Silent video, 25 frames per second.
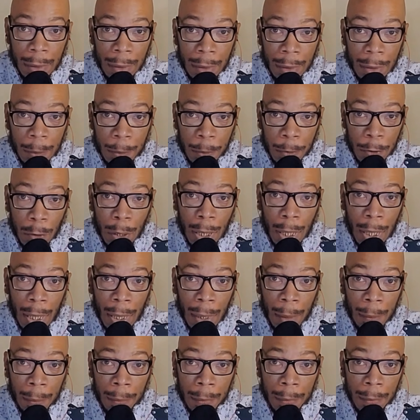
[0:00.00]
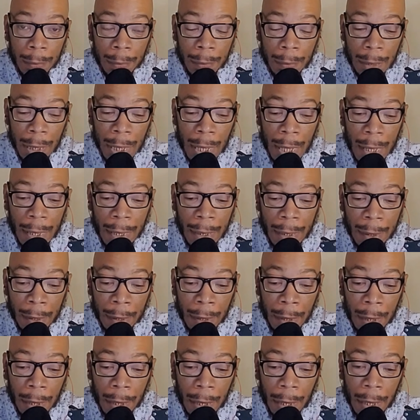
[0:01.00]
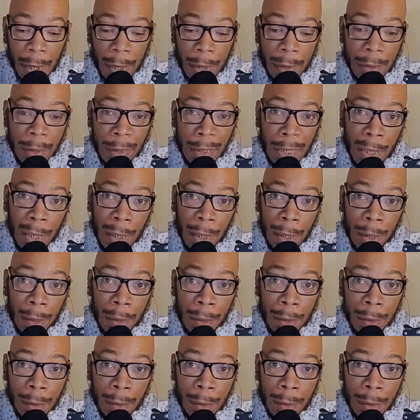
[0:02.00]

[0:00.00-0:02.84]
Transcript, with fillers: Subscribe, like, and share